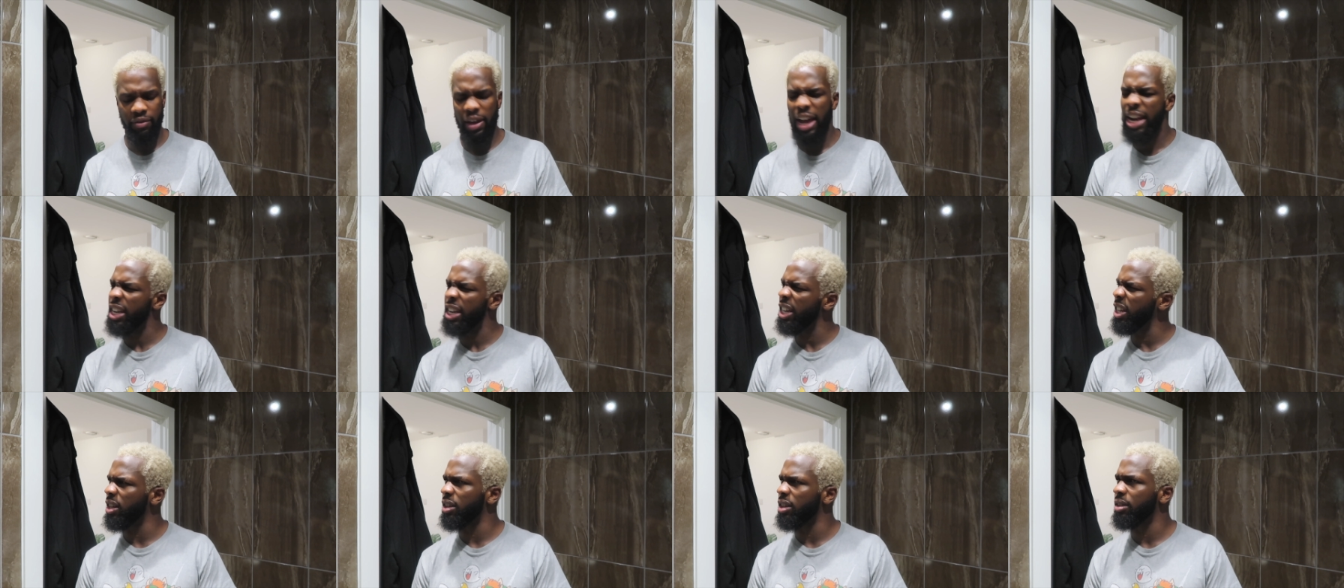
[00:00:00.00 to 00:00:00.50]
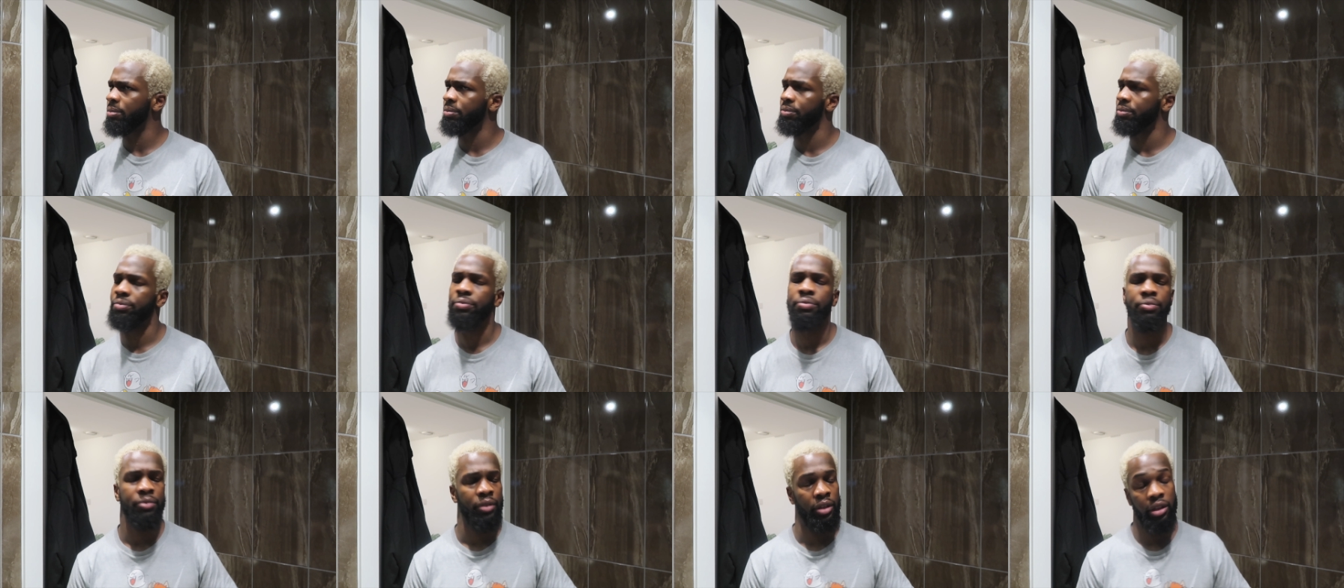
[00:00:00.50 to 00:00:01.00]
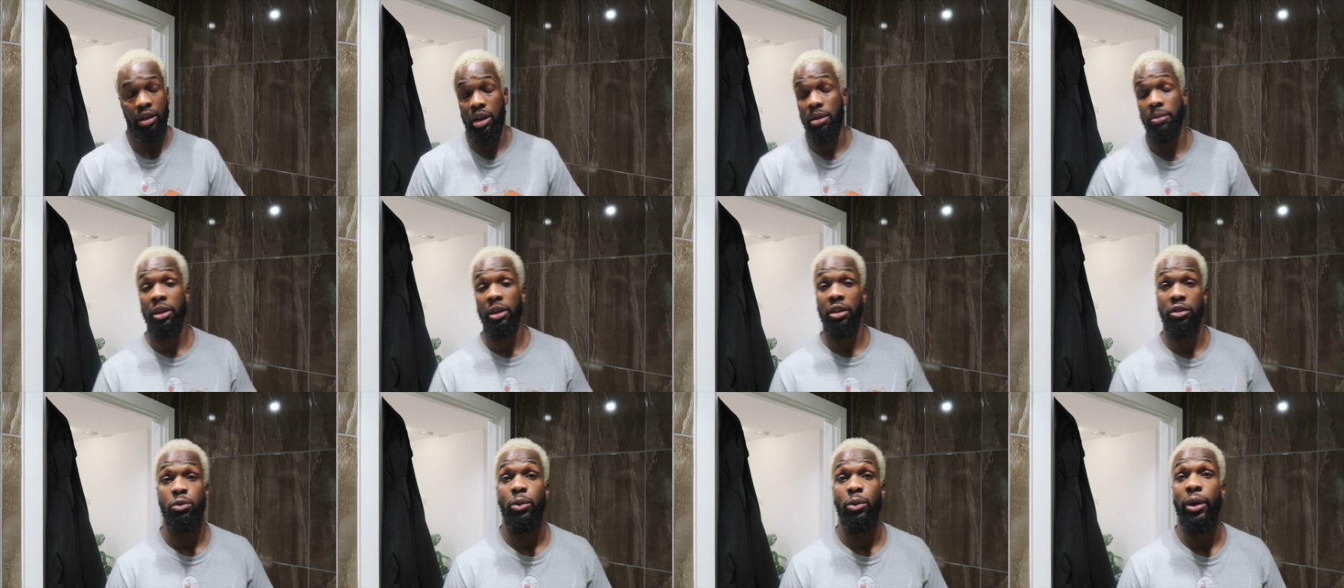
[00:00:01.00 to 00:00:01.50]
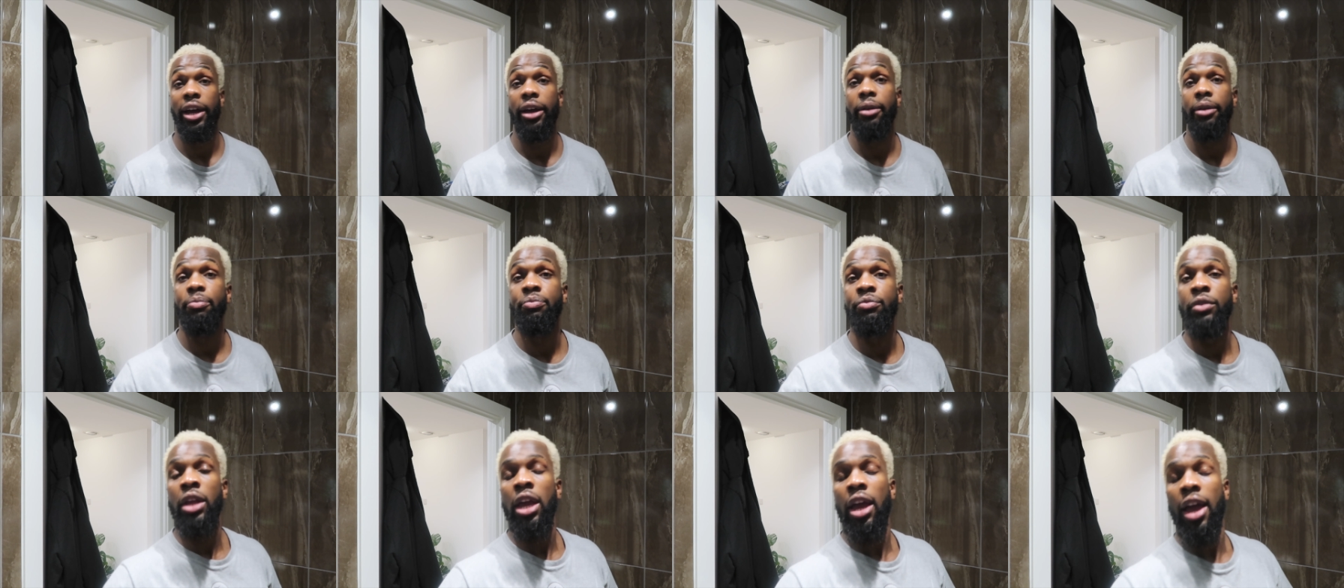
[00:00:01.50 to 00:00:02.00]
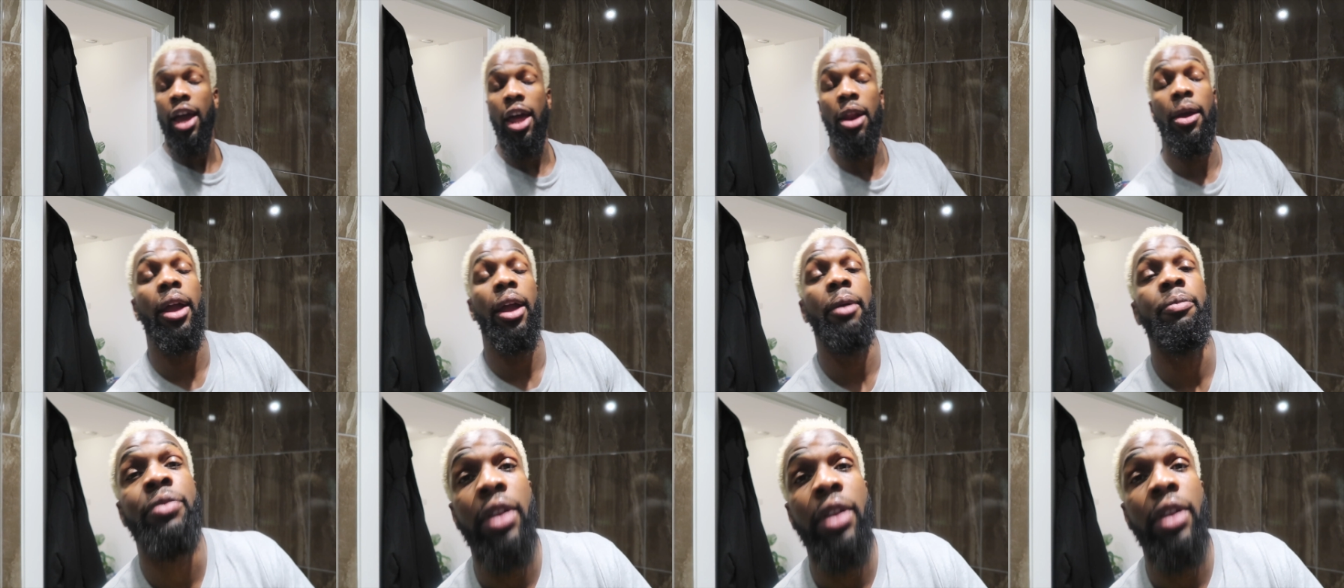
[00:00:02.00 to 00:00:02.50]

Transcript: I, I mean, it's wet. Anyway,